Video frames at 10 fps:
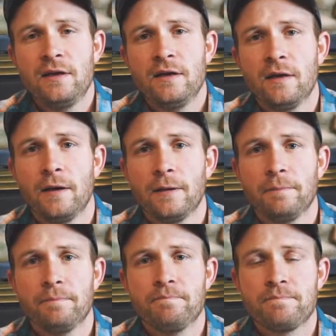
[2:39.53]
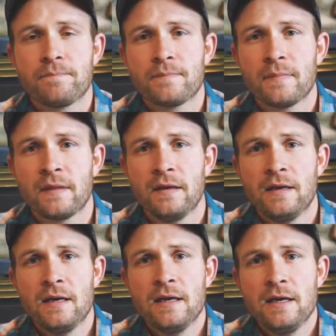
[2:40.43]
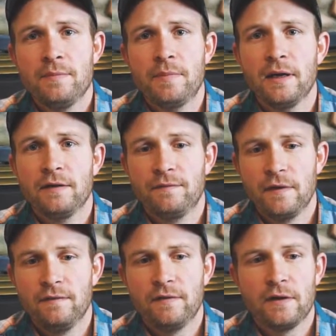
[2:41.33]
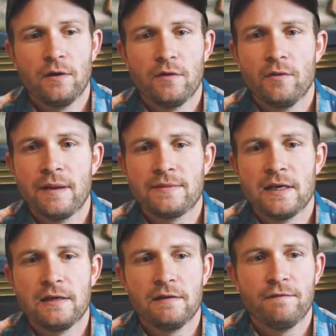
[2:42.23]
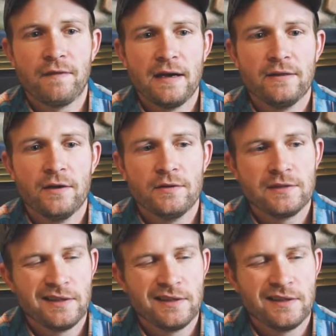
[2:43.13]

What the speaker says: But if you go to the website, you can find those.